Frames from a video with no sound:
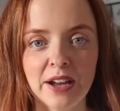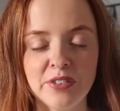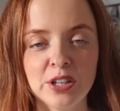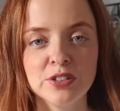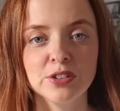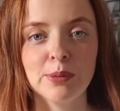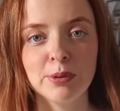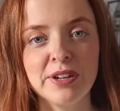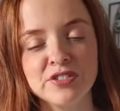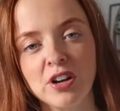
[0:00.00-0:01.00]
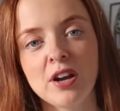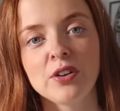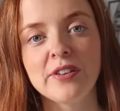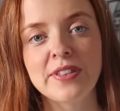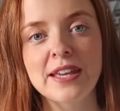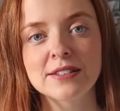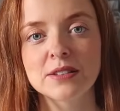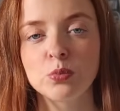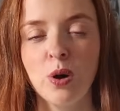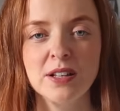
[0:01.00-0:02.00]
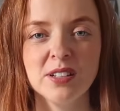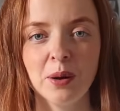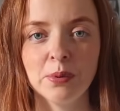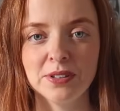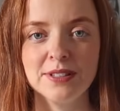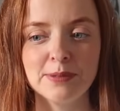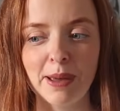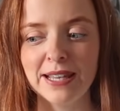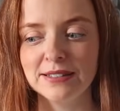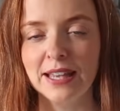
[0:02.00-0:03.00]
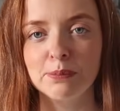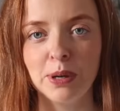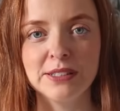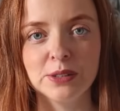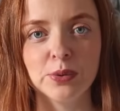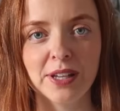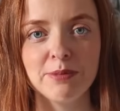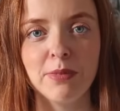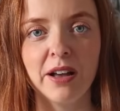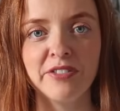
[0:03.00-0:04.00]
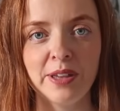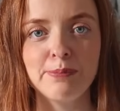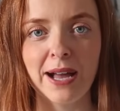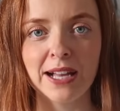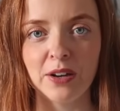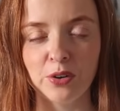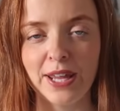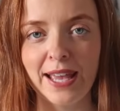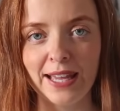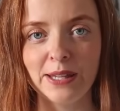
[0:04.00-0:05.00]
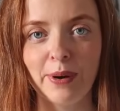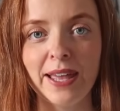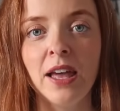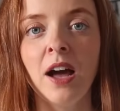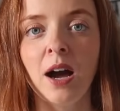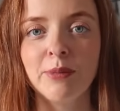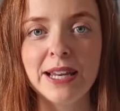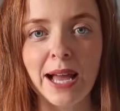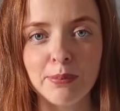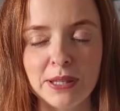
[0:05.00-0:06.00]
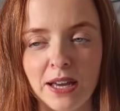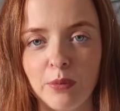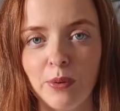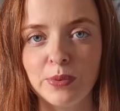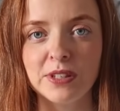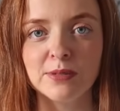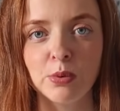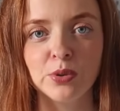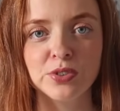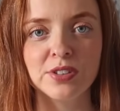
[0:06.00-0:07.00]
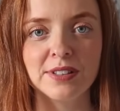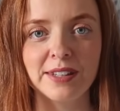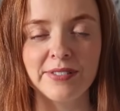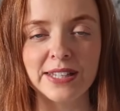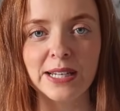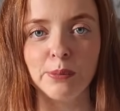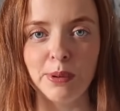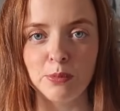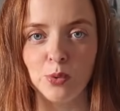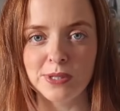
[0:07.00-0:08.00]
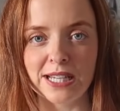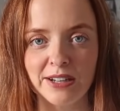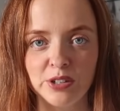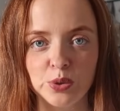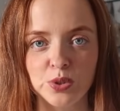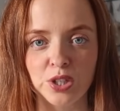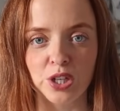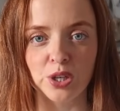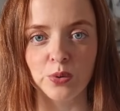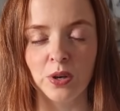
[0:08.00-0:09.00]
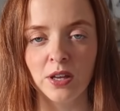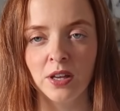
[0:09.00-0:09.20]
I've only done a brief try on of this white top because it's a basic, but I did want to give my feedback on it anyway. I'm really happy that I went with the small, just because it gives a little bit more material to